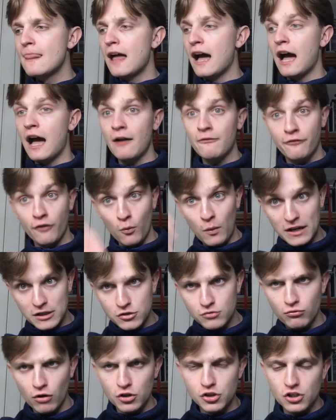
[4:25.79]
for
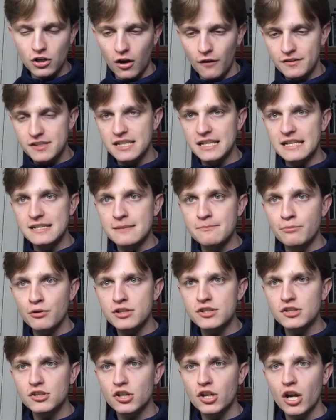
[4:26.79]
which Roger obviously is
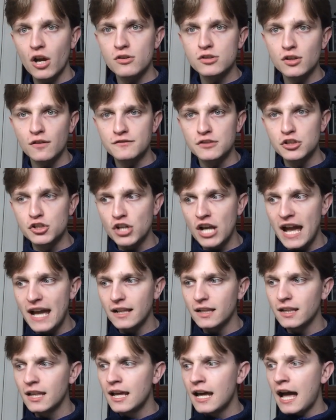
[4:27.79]
imprisoned and goes off to
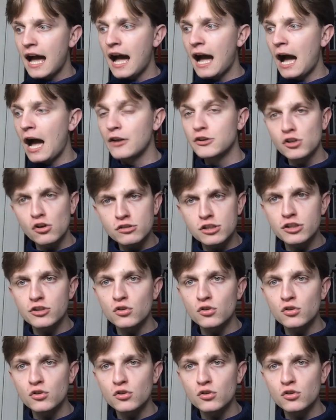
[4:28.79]
jail, and Dr.